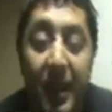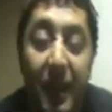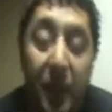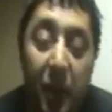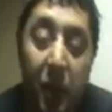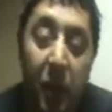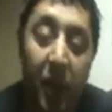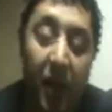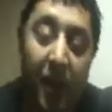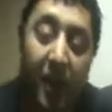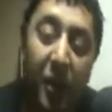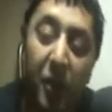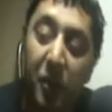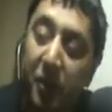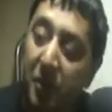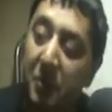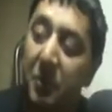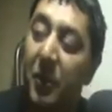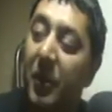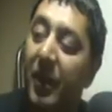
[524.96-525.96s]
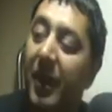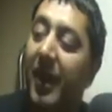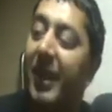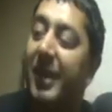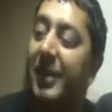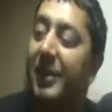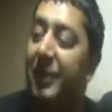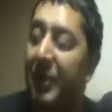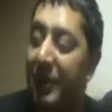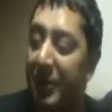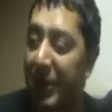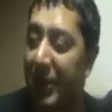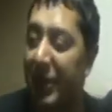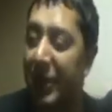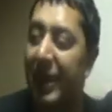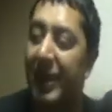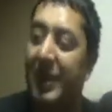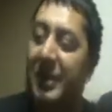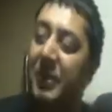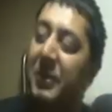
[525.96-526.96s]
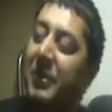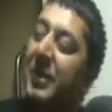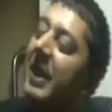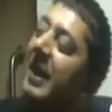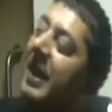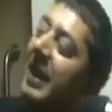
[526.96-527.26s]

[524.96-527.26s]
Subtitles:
You know what, I know some more lines from Surely, something